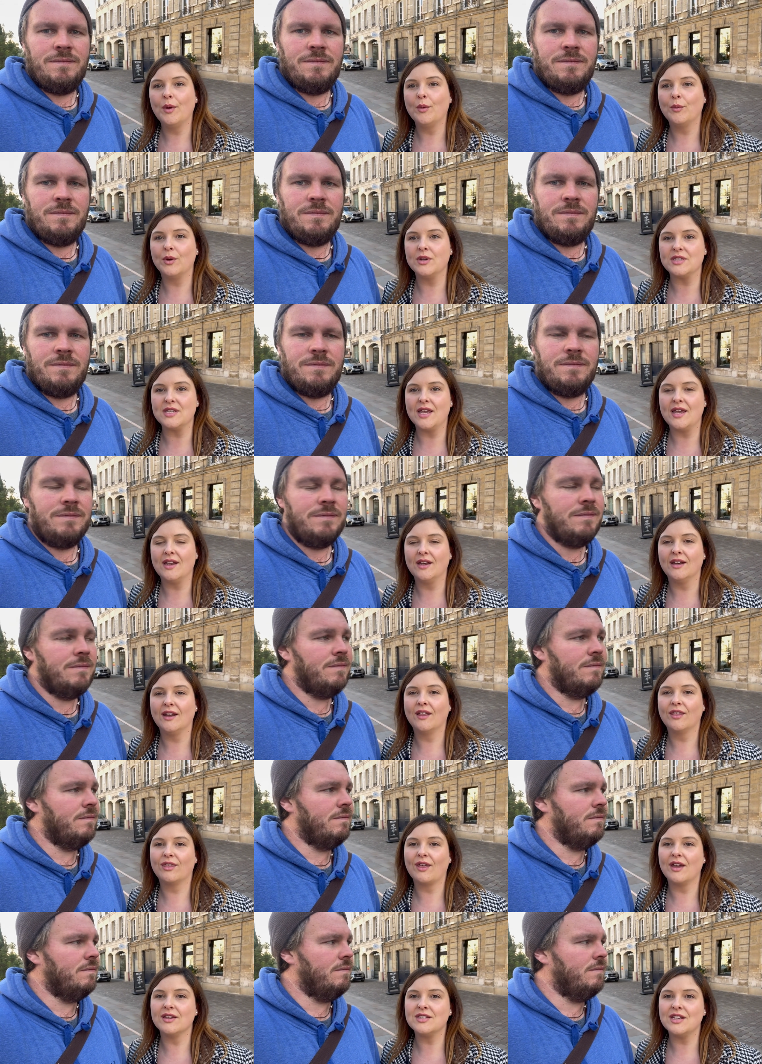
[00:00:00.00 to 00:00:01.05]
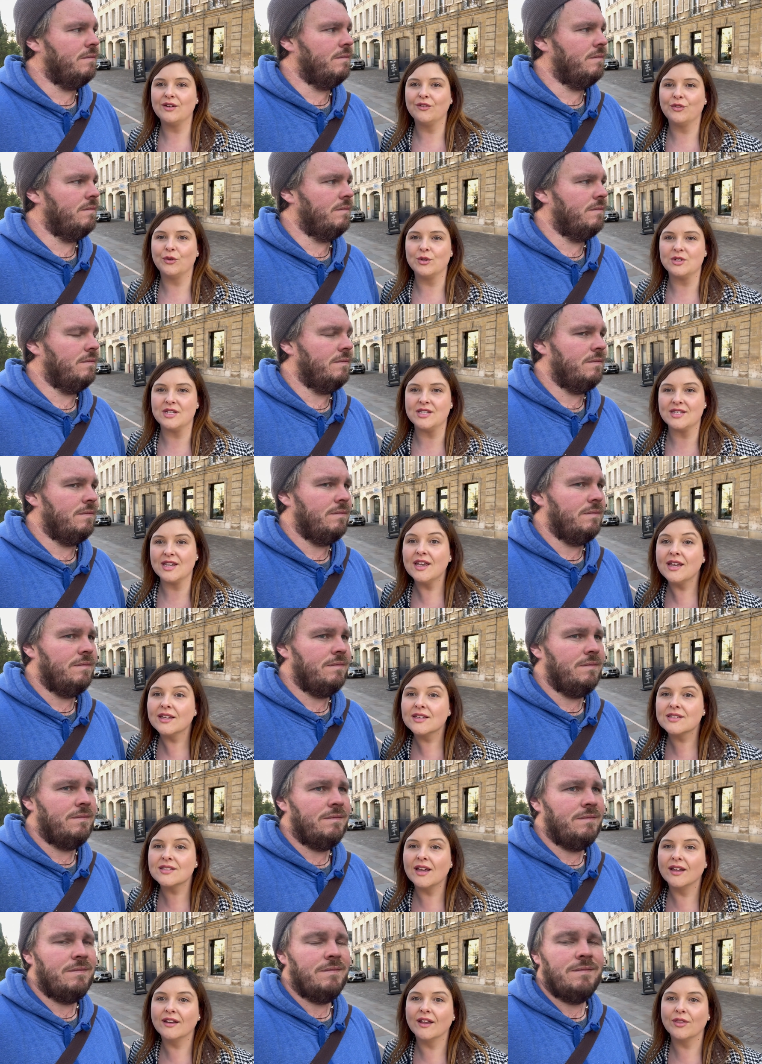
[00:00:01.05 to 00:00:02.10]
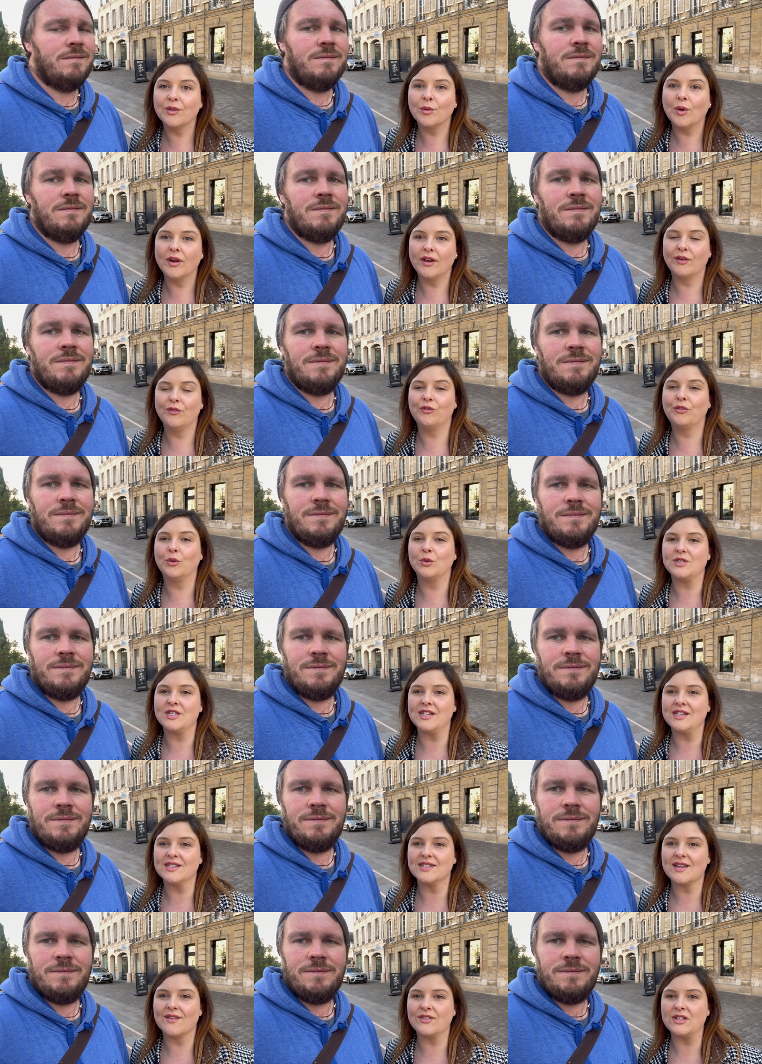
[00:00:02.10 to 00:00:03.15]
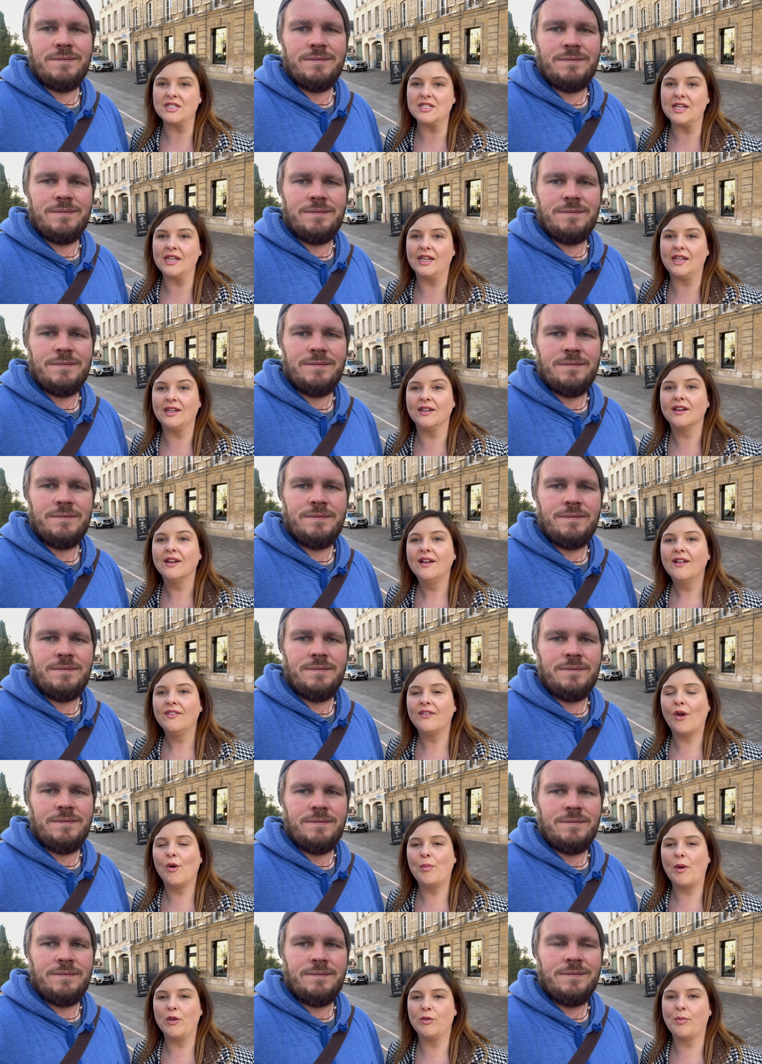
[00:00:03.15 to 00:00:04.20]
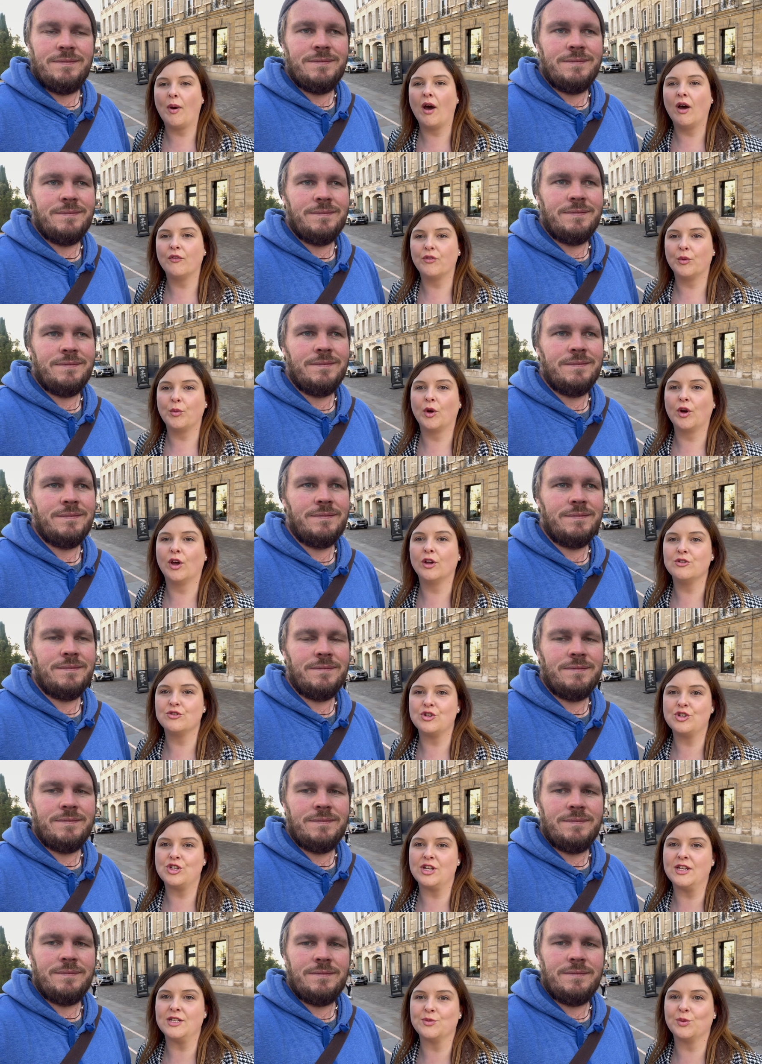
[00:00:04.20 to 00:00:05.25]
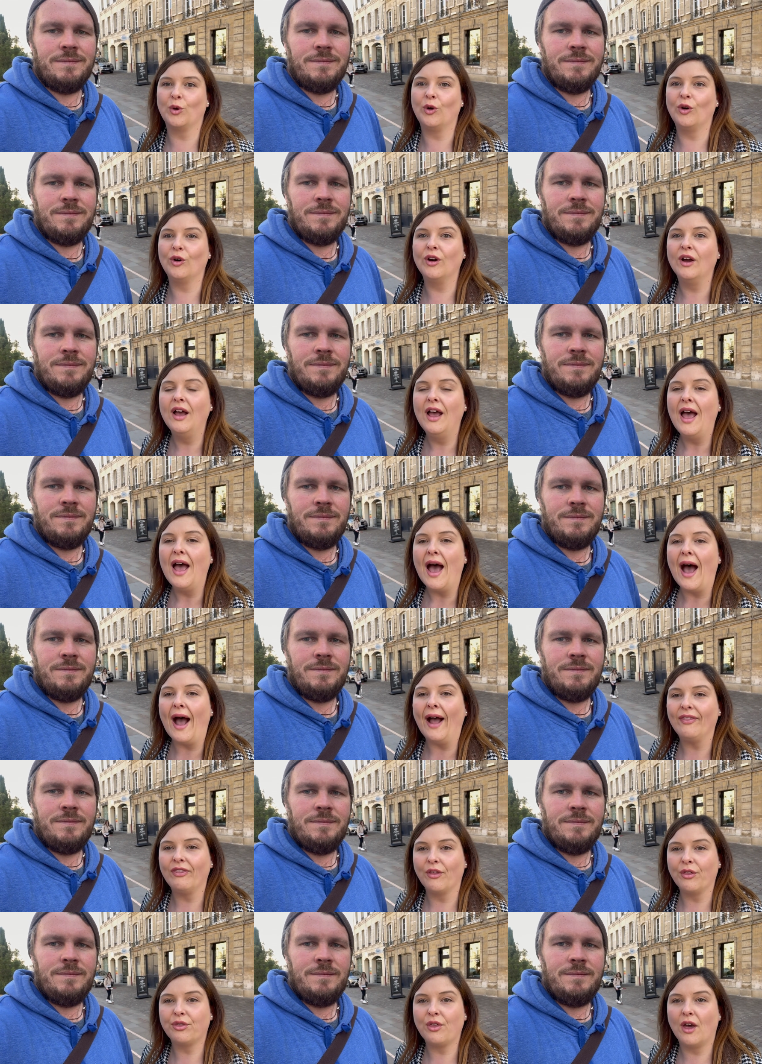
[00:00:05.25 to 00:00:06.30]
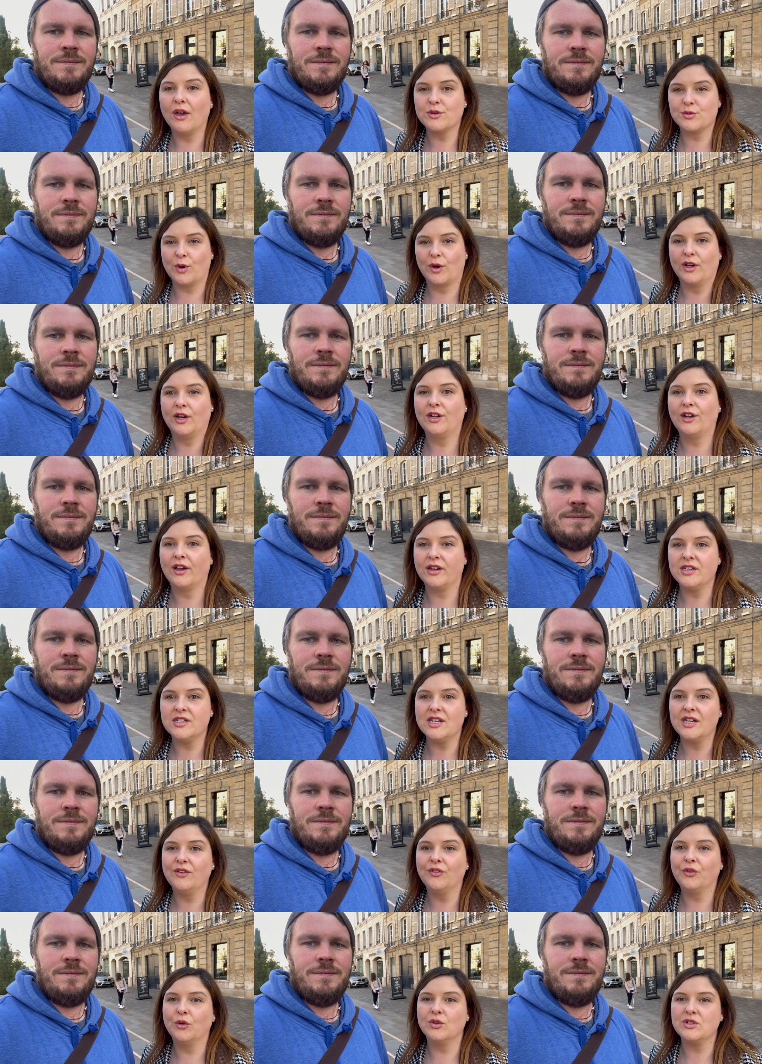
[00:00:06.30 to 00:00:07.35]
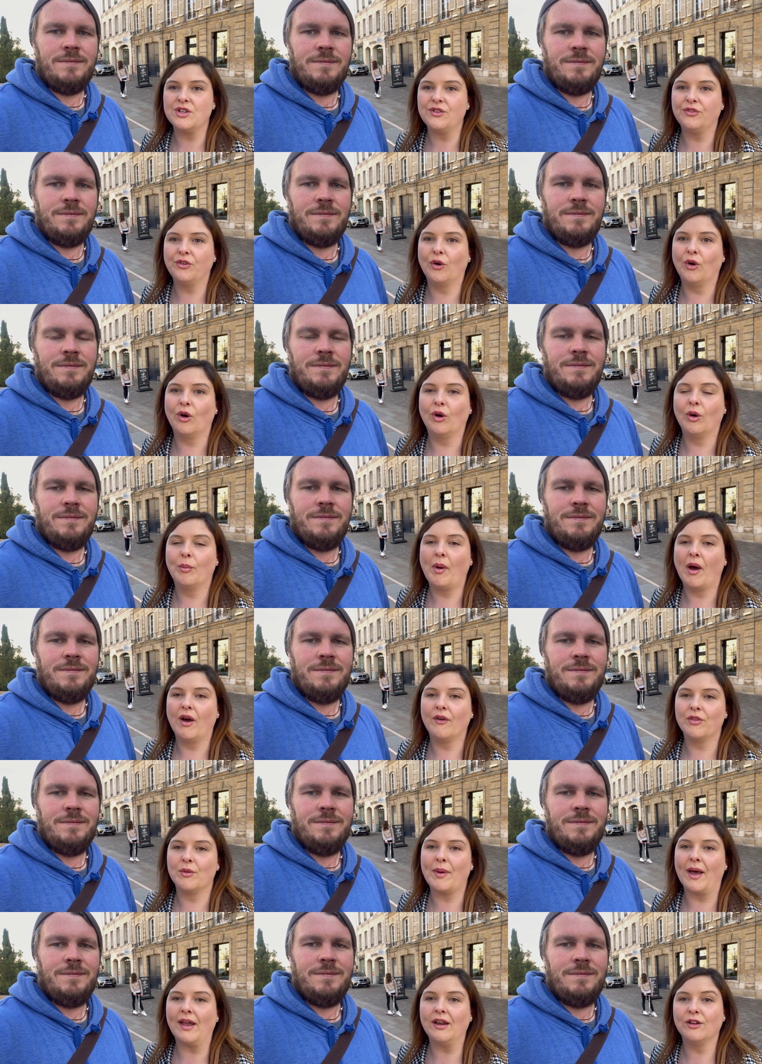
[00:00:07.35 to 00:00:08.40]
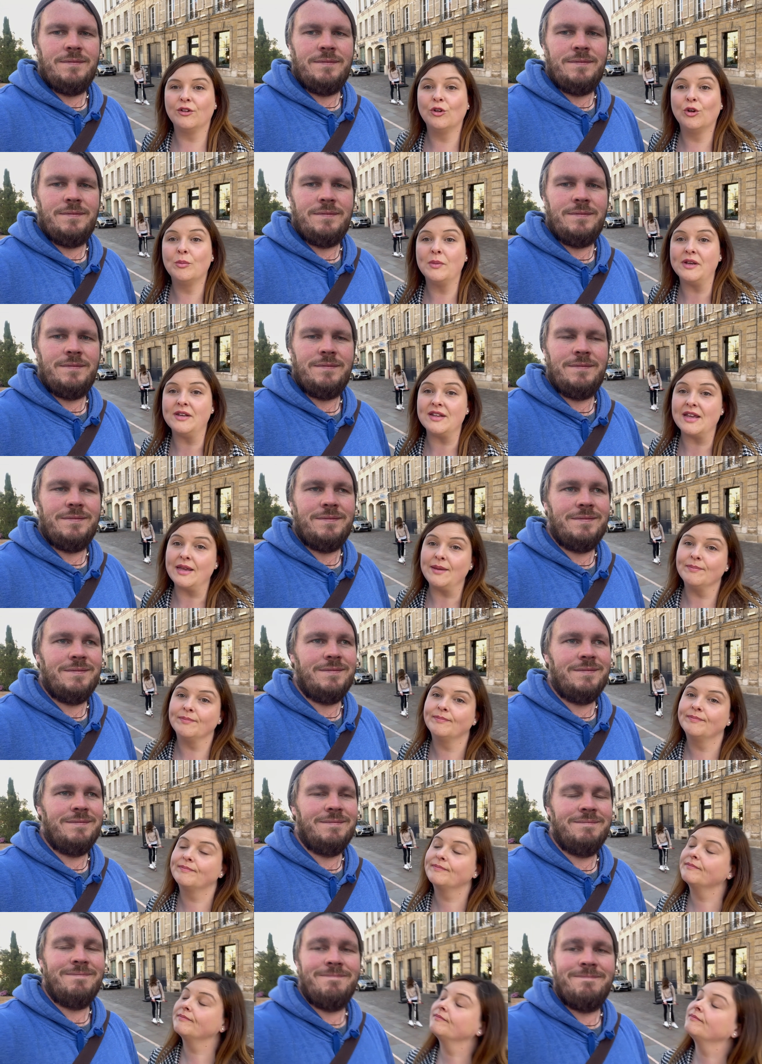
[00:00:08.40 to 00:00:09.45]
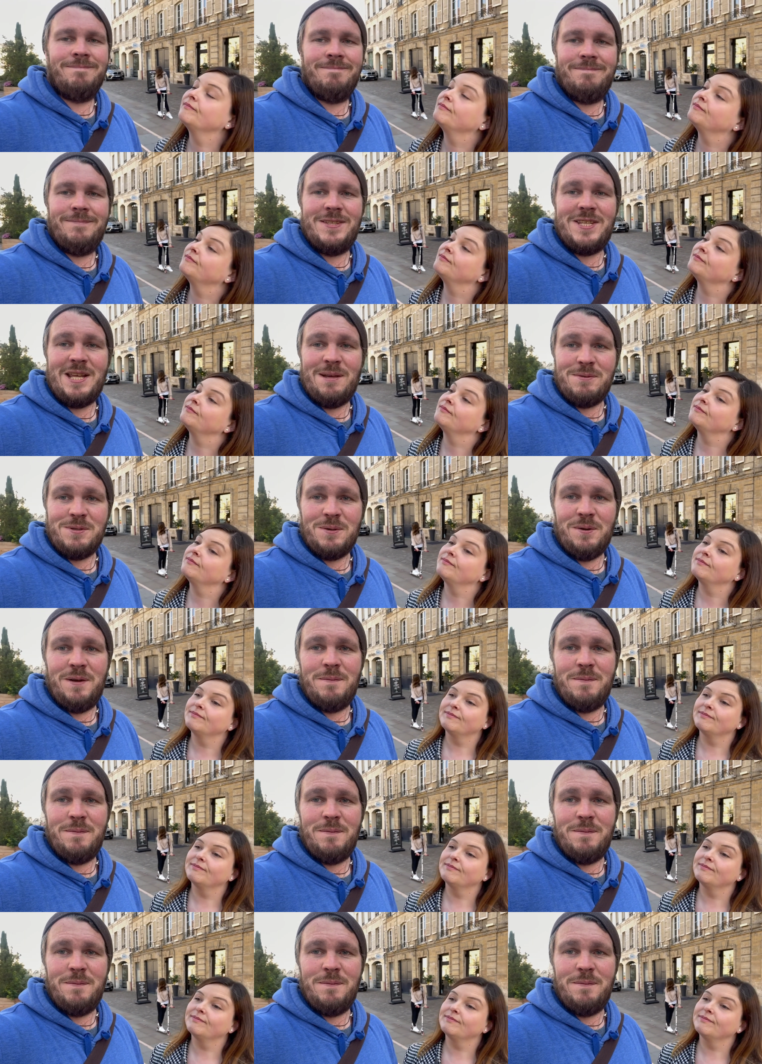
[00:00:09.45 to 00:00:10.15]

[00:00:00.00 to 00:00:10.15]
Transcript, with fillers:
Speaker 1: was in 1346, another one in 1417, though both part of the 100 Years' War, and the third one in 1944, part of the Battle of Normandy.
Speaker 2: So that was quite